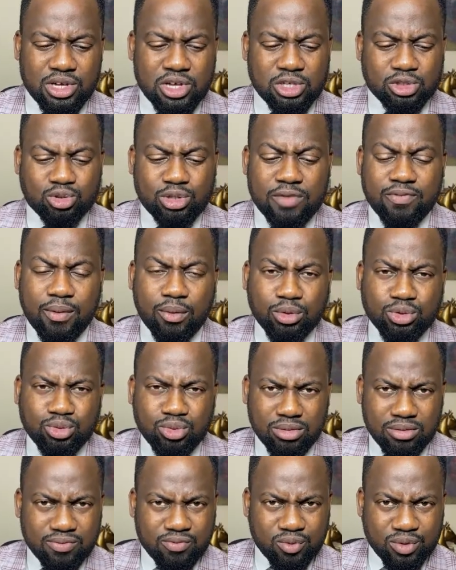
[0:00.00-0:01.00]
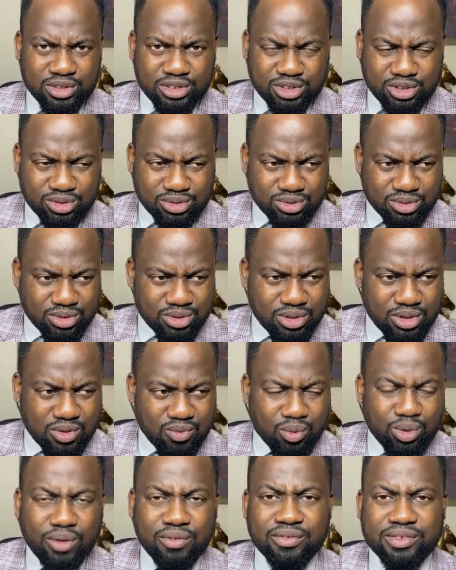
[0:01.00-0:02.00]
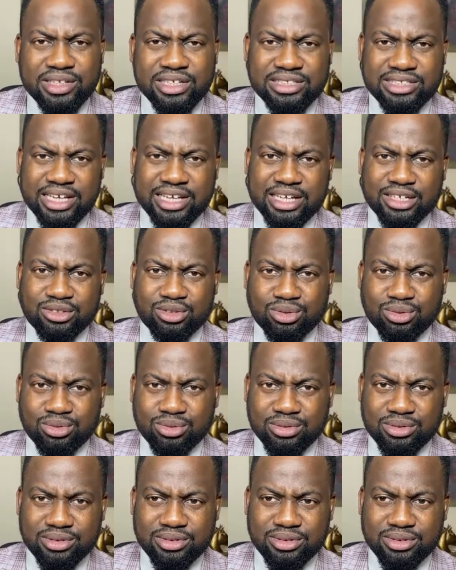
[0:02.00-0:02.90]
So if I want to influence you, one of the things I can do